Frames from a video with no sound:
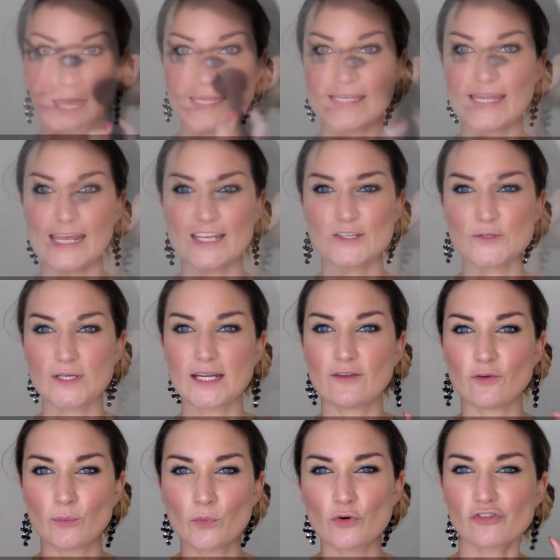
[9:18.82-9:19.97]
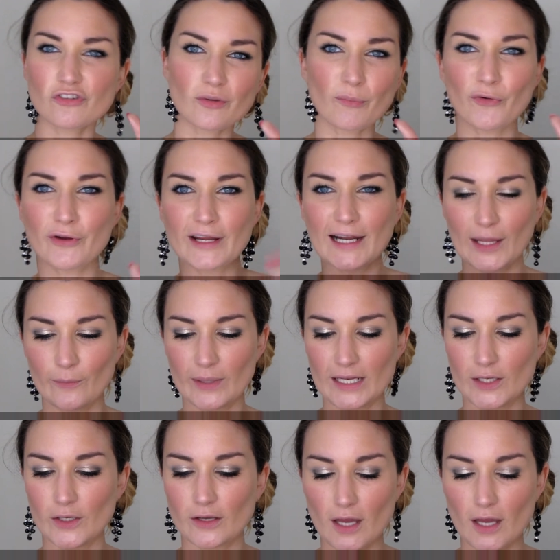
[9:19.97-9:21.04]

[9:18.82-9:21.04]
Next, for an even more shimmery, glowy look,